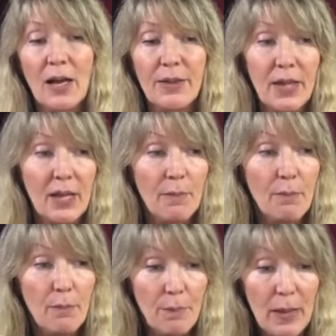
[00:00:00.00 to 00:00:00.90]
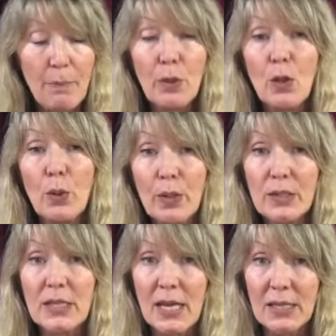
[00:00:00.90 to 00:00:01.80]
The people who are
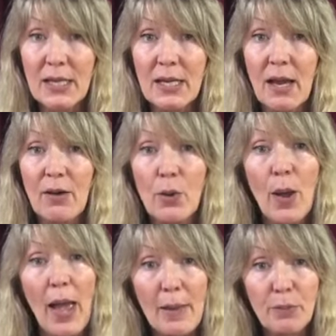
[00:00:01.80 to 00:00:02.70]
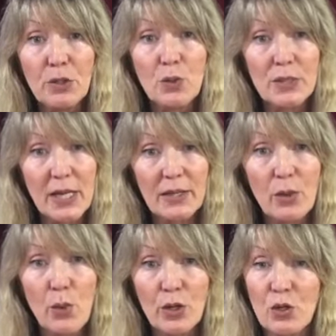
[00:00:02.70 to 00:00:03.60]
attending, who are able to attend the
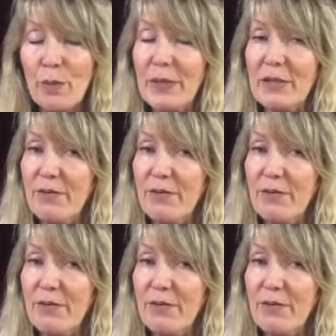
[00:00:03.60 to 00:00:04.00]
workshop, it's